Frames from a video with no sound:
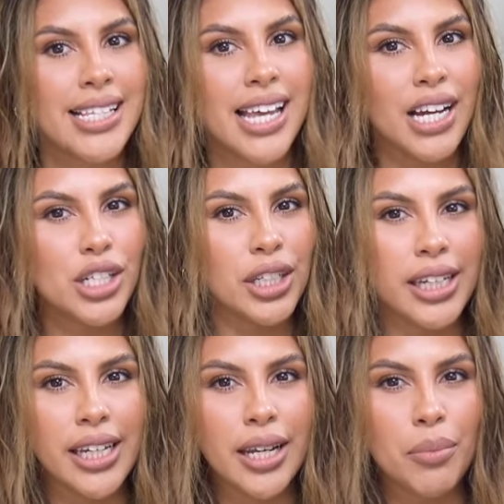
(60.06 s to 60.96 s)
It's actually
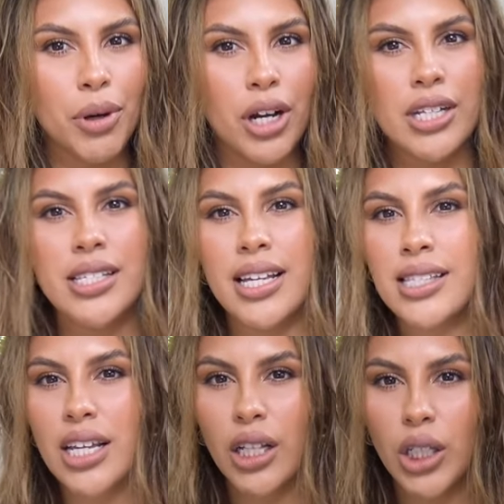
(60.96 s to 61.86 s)
in a box
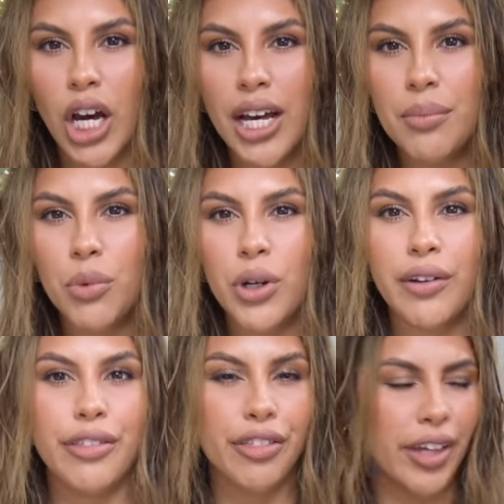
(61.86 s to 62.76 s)
that's a lot more
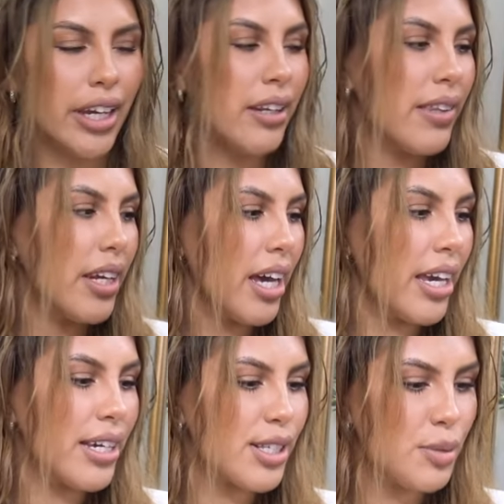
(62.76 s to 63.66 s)
thin than
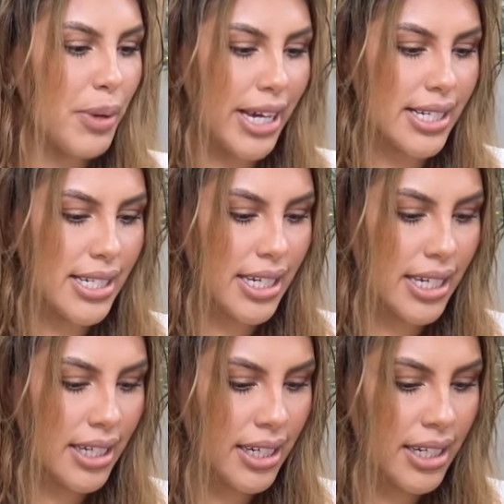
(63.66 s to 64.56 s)
I expected.